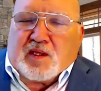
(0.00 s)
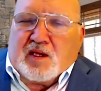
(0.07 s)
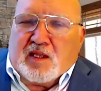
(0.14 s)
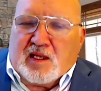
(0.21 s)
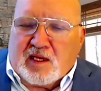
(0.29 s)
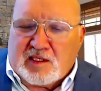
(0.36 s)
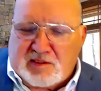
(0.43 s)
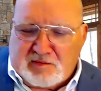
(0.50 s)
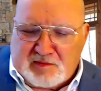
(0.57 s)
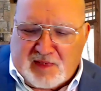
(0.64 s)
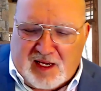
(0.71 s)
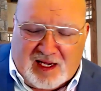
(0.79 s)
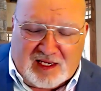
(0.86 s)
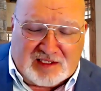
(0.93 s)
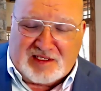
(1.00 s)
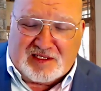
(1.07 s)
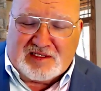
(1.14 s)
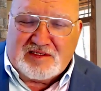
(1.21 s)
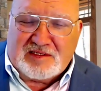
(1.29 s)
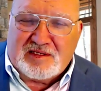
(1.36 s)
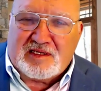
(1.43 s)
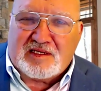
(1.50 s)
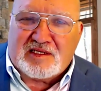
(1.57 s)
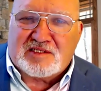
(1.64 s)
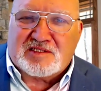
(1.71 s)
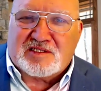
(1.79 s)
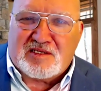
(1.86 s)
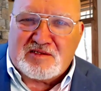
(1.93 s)
And I did. And he
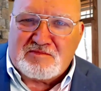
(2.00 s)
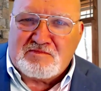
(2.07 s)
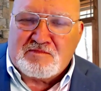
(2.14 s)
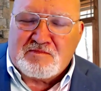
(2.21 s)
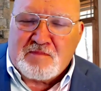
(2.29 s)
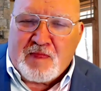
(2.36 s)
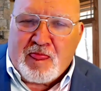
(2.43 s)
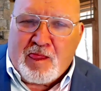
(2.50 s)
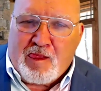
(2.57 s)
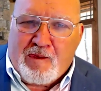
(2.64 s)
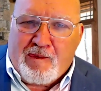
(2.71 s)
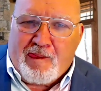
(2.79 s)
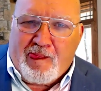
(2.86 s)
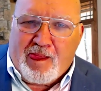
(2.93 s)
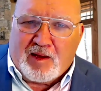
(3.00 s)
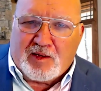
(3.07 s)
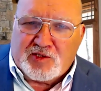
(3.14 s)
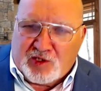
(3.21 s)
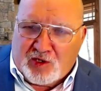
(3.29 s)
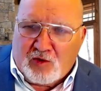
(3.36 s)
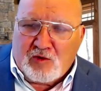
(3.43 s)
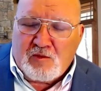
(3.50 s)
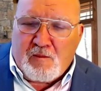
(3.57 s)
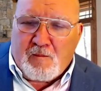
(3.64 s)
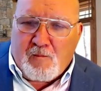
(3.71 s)
said, Joe,